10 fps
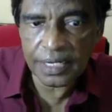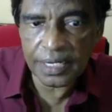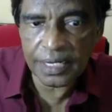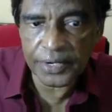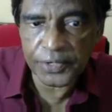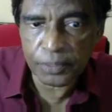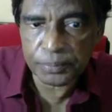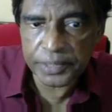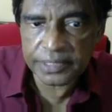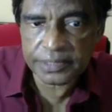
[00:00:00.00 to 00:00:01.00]

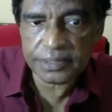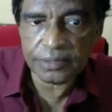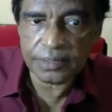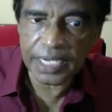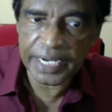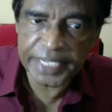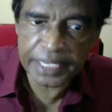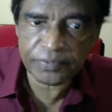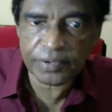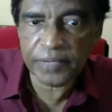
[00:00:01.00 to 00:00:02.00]
adopt it, or
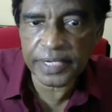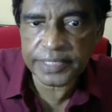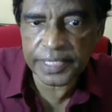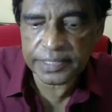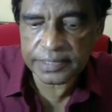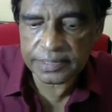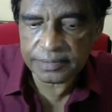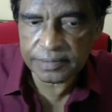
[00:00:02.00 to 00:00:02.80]
adapt from many studies.